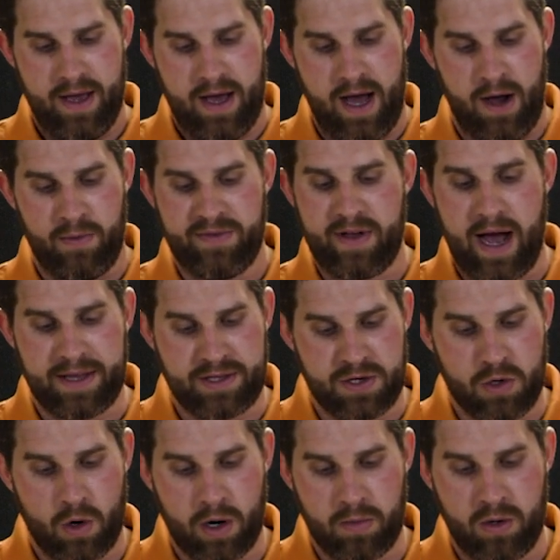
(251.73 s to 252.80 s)
We've got the
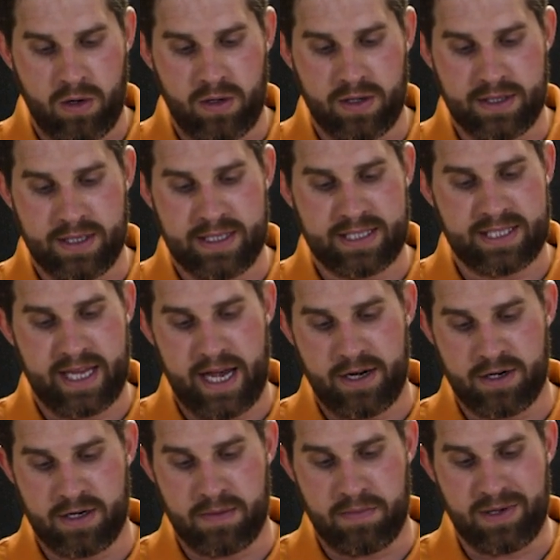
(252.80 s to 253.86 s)
normal and the
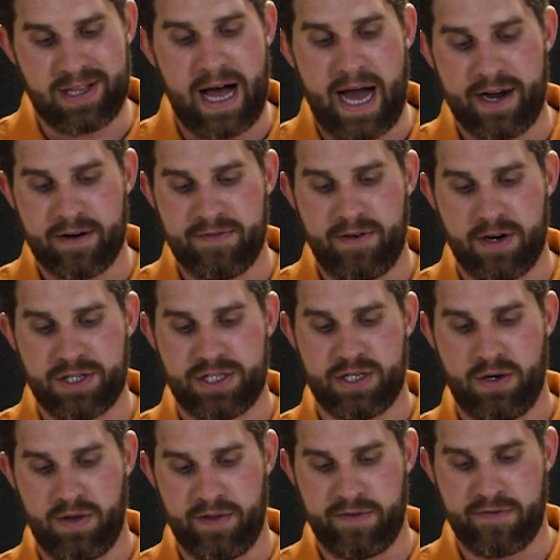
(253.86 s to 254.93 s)
standard plier
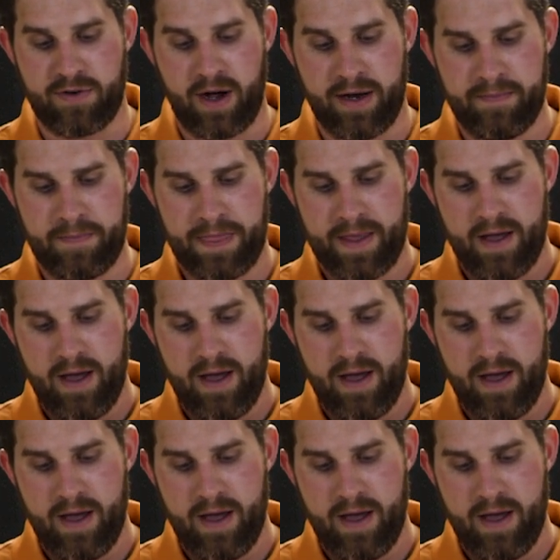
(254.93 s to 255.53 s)
function on the front.